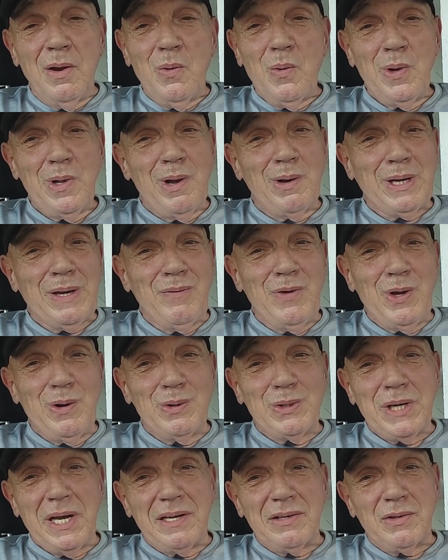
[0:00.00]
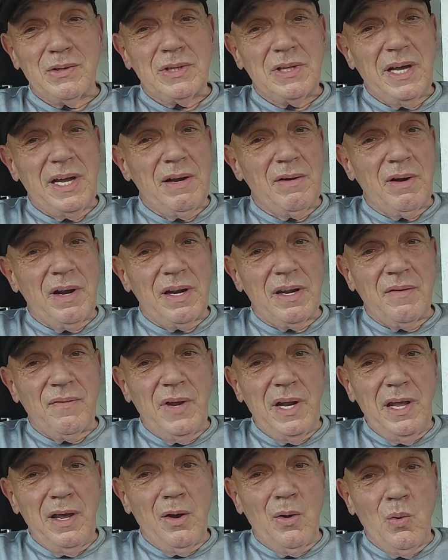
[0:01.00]
Well, I'll give you those answers later on in the
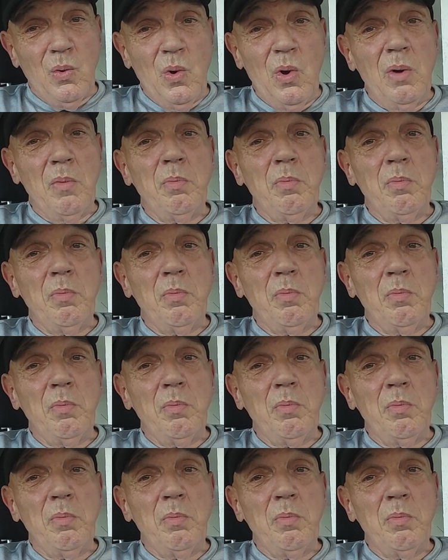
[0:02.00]
video,